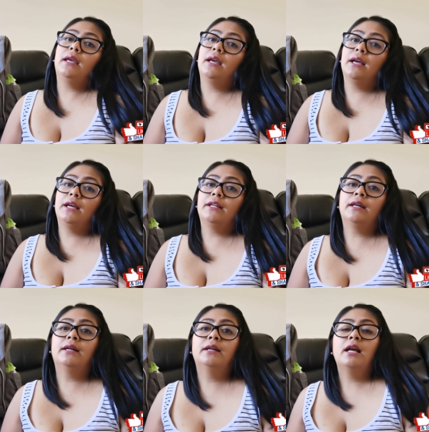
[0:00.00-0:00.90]

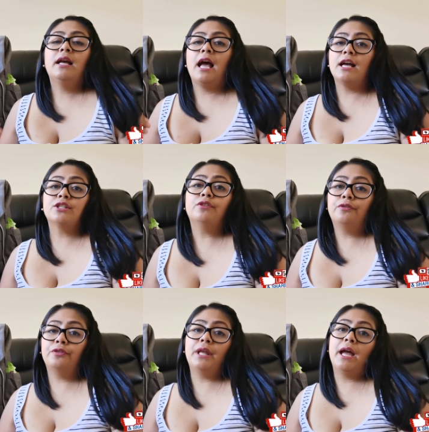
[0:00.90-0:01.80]
And as
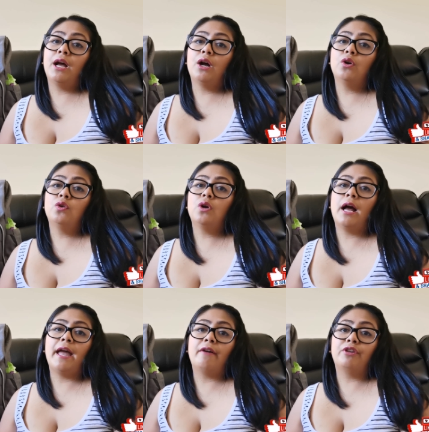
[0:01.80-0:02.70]
of now,
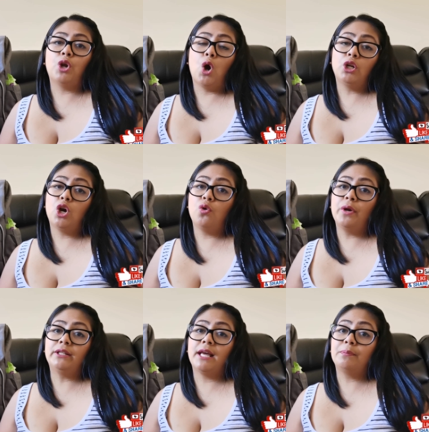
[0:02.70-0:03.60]
I have an
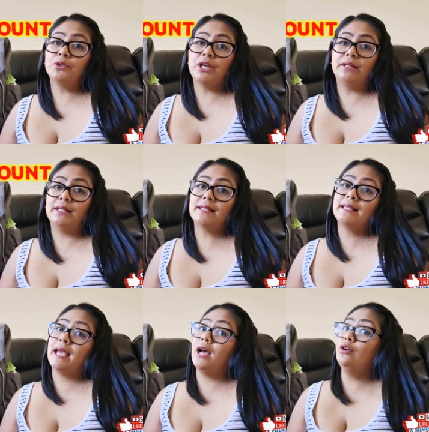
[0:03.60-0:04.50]
ongoing ten percent
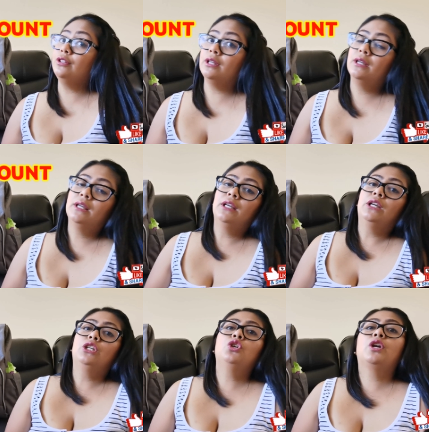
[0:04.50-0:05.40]
discount.
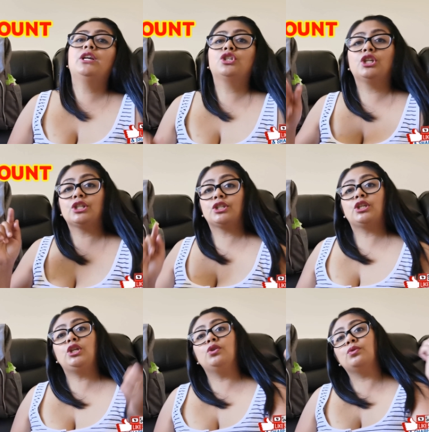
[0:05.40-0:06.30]
You can
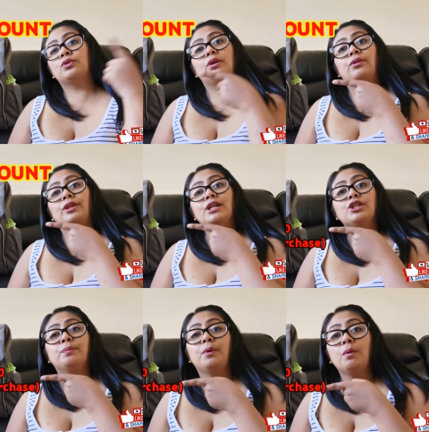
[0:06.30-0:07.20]
just use
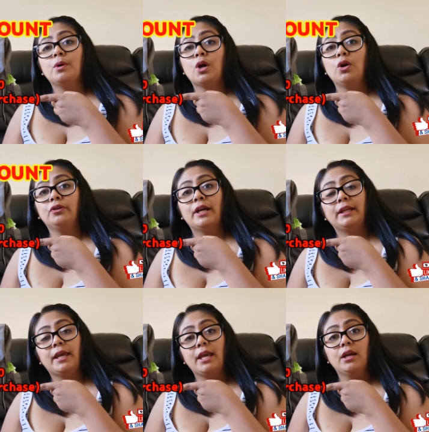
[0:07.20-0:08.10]
this promo code
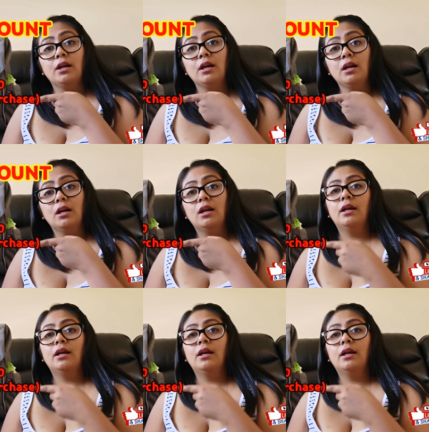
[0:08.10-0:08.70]
right here.